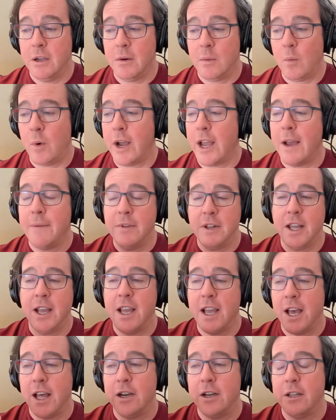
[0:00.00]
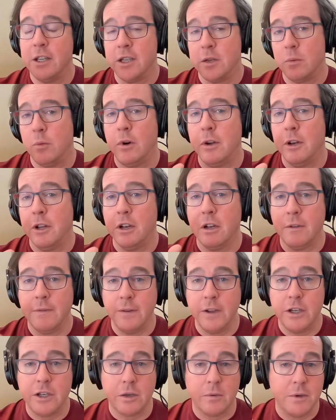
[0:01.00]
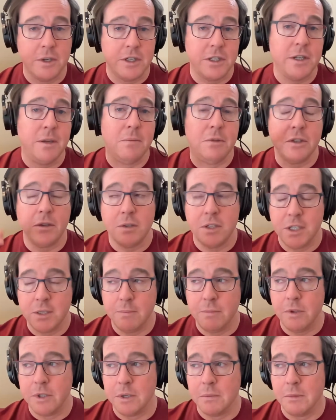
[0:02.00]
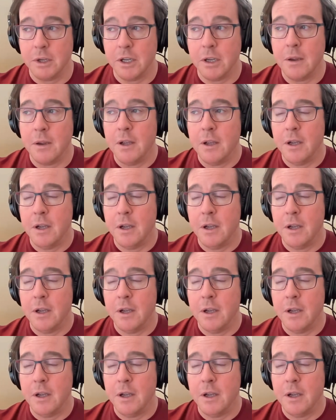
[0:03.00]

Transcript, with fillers: why haven't they added this one little feature which seems so simple to me?